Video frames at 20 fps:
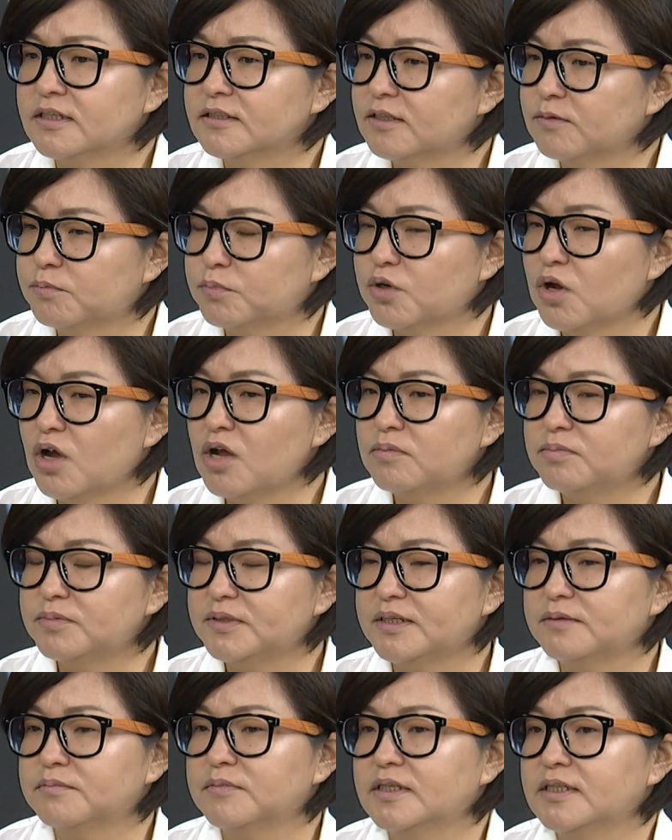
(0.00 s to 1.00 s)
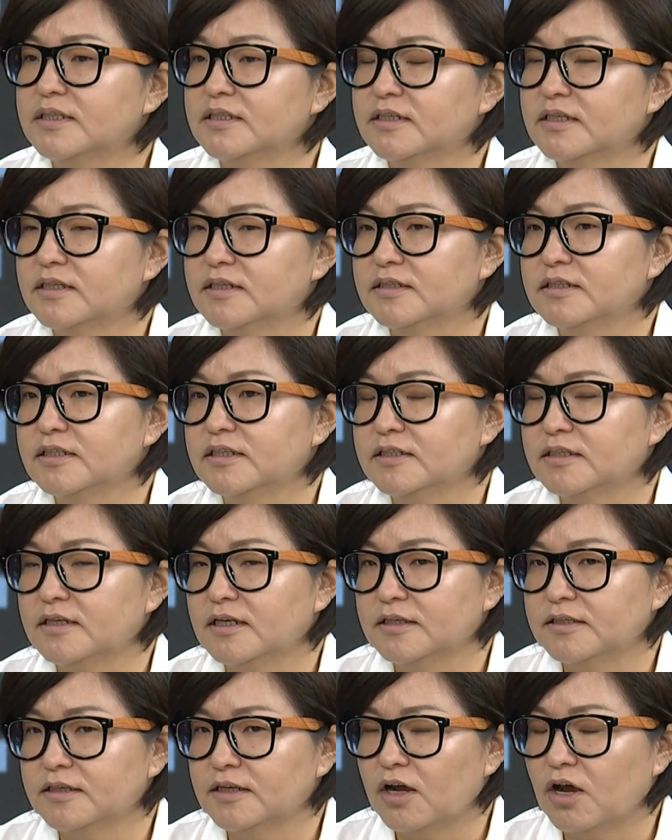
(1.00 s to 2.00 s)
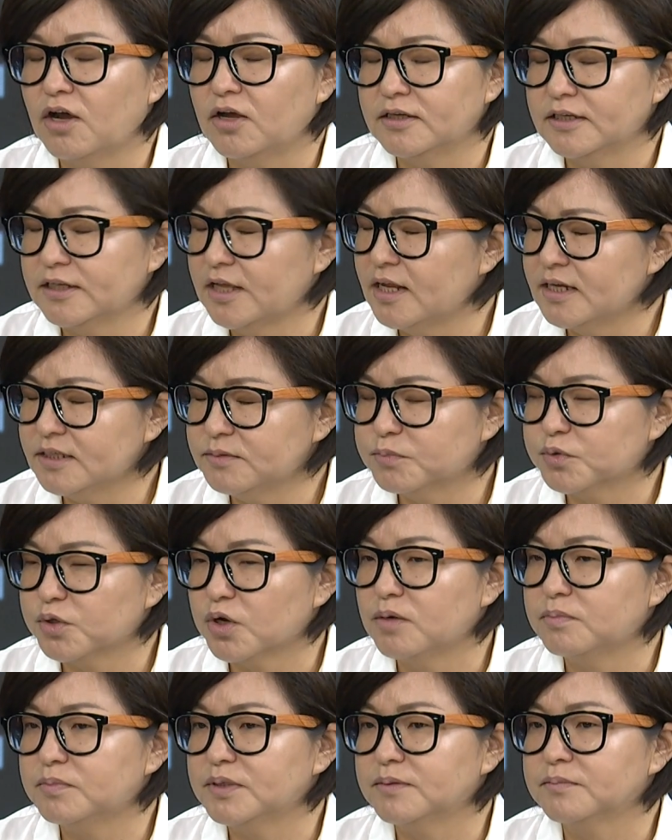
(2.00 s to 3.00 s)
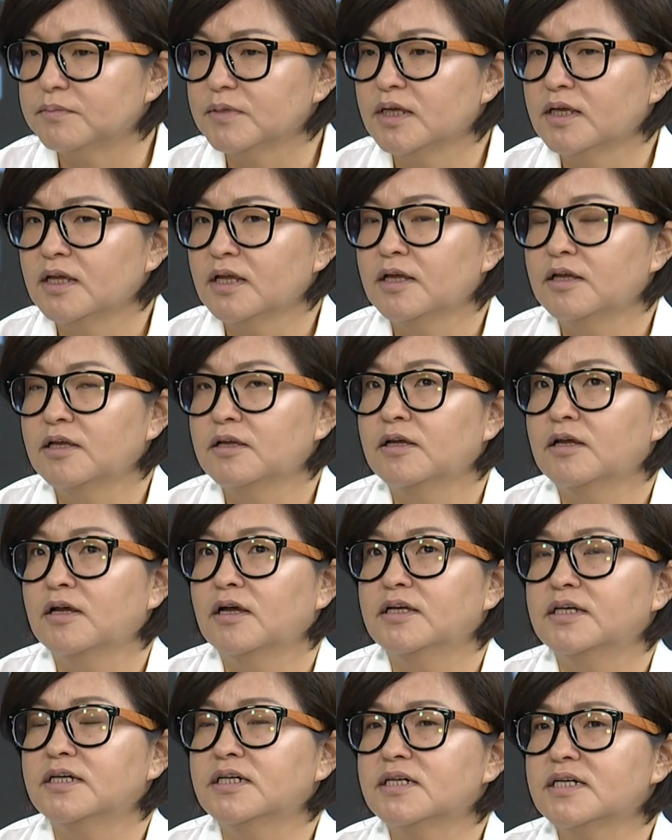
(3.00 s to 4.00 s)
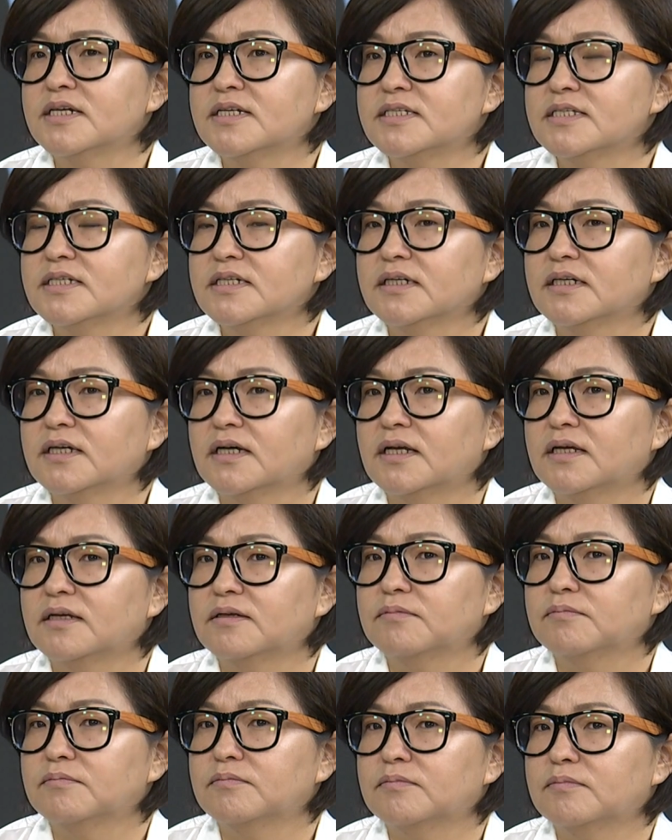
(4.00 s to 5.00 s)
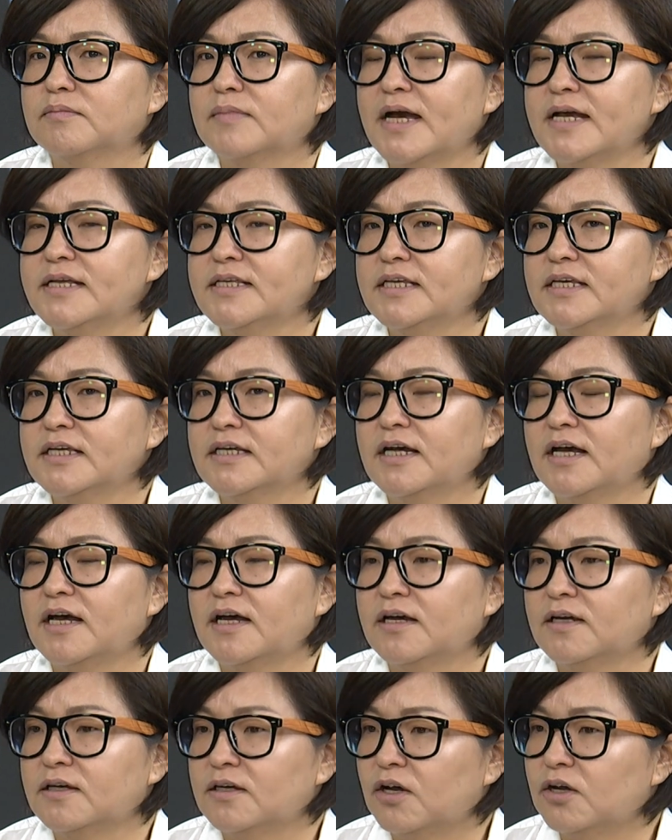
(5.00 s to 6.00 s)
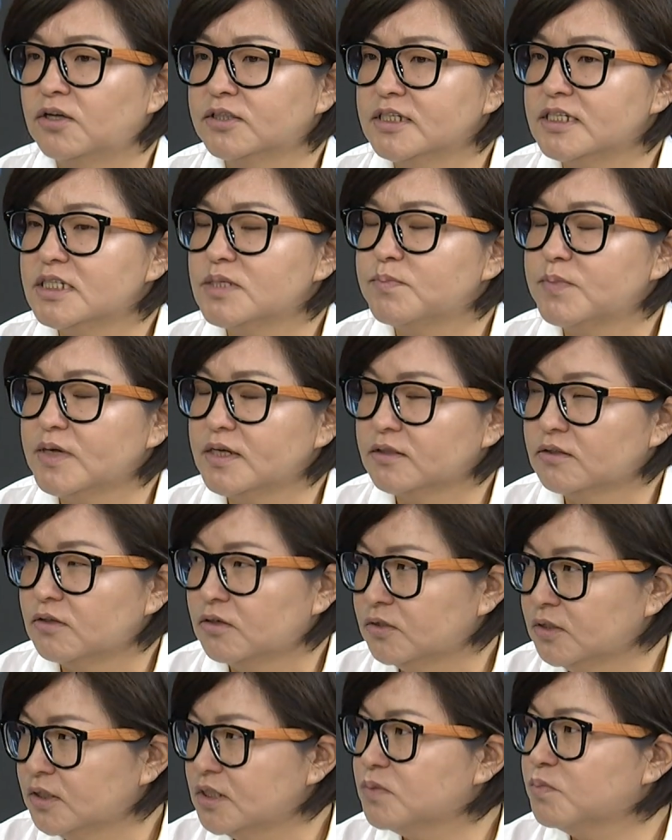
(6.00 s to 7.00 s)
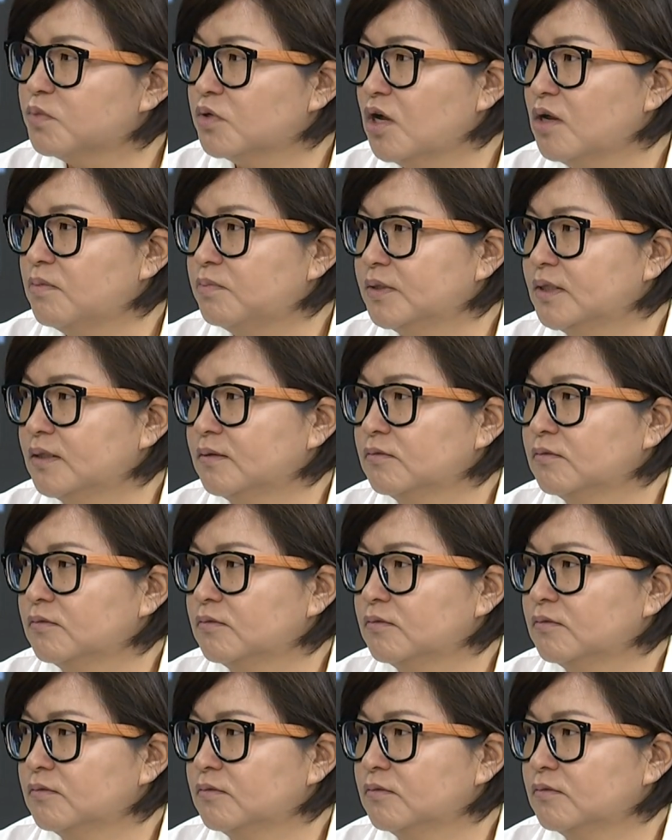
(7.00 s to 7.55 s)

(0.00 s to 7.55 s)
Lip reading: the problem in the health problem, increasing money on spent on this problem.